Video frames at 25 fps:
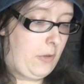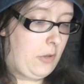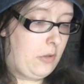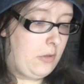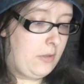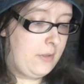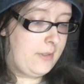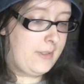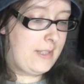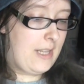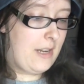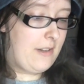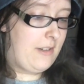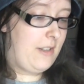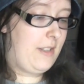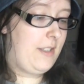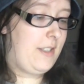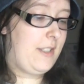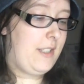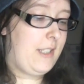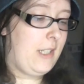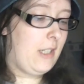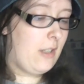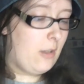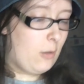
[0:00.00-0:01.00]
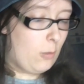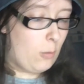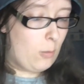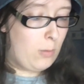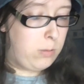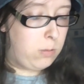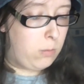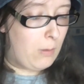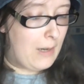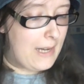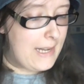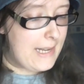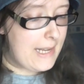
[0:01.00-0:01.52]
course there is
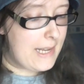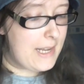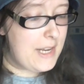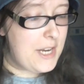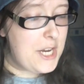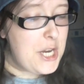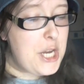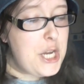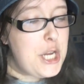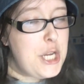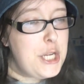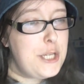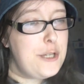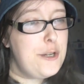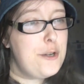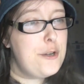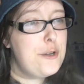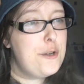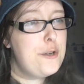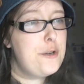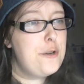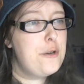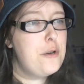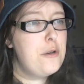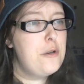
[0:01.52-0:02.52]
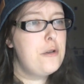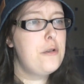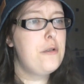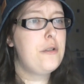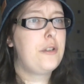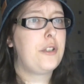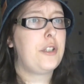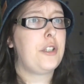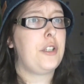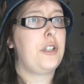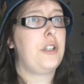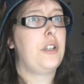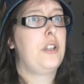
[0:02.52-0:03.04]
quite a
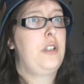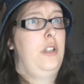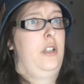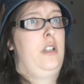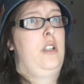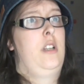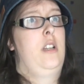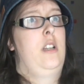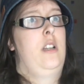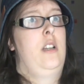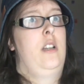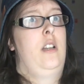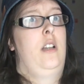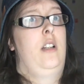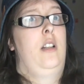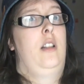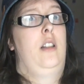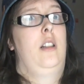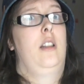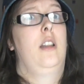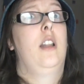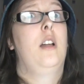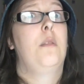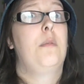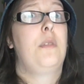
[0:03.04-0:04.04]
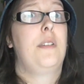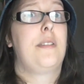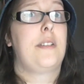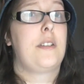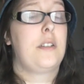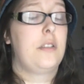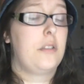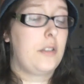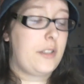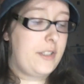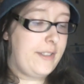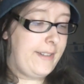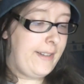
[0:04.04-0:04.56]
huge lump of
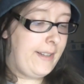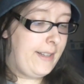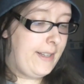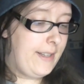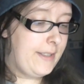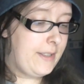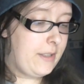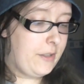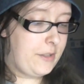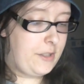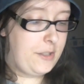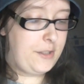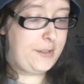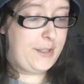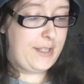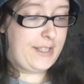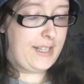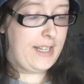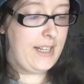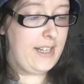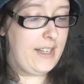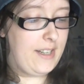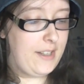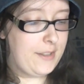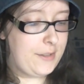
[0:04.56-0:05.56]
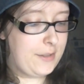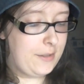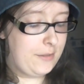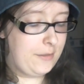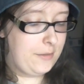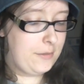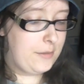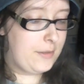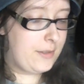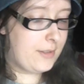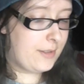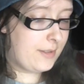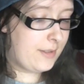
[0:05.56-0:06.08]
culture here such as your
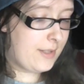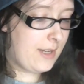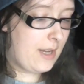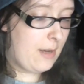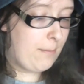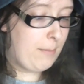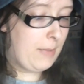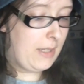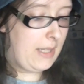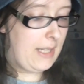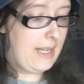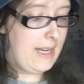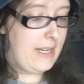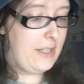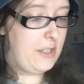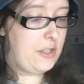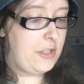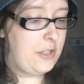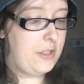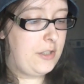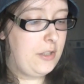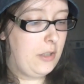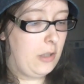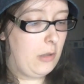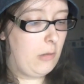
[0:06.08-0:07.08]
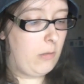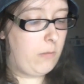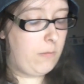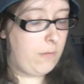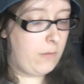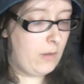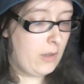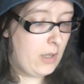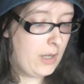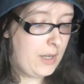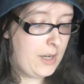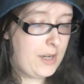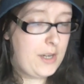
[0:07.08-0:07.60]
castles, your middle-aged
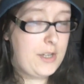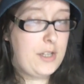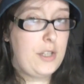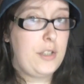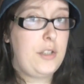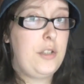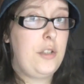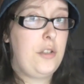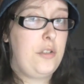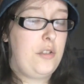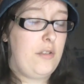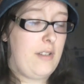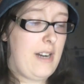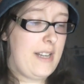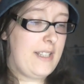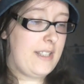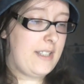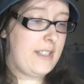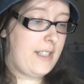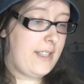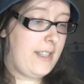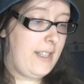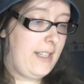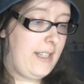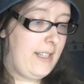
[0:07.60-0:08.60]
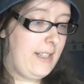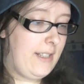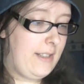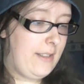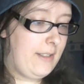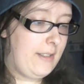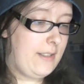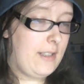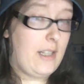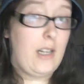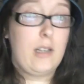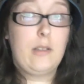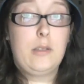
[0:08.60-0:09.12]
stuff, your Tudor-esque
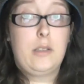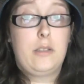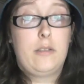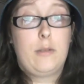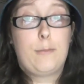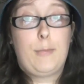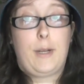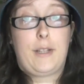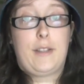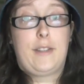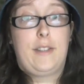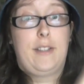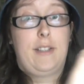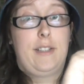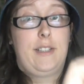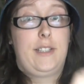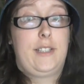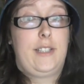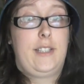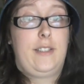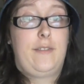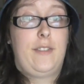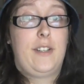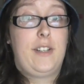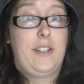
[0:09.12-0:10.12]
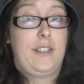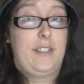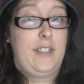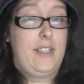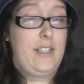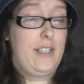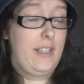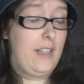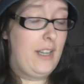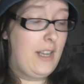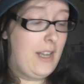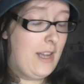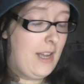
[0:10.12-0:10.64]
things. I'm doing my things, fingers
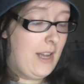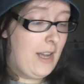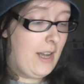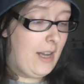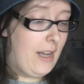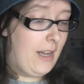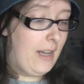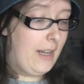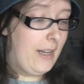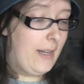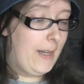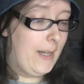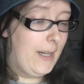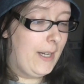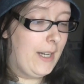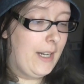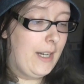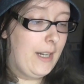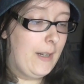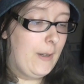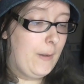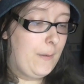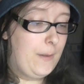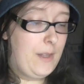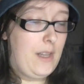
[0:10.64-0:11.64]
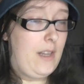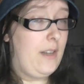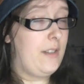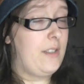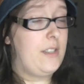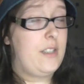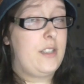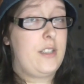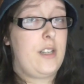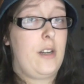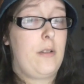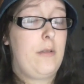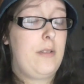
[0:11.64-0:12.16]
here. Uh,
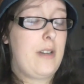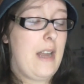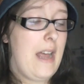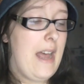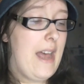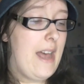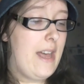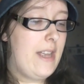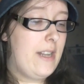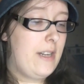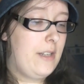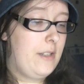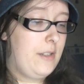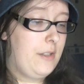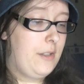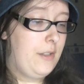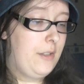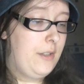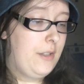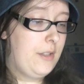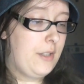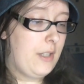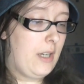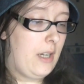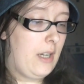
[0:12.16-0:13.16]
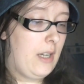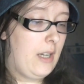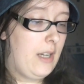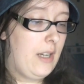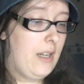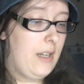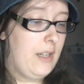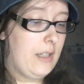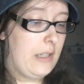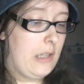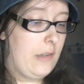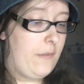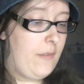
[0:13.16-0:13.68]
there's Stonehenge,
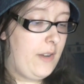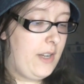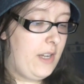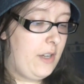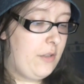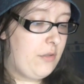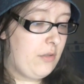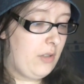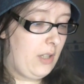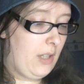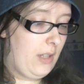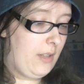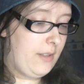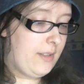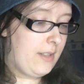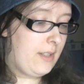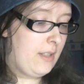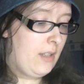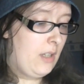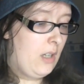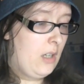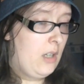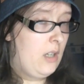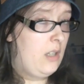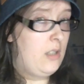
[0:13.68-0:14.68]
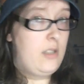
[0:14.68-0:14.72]
uh, cathedrals,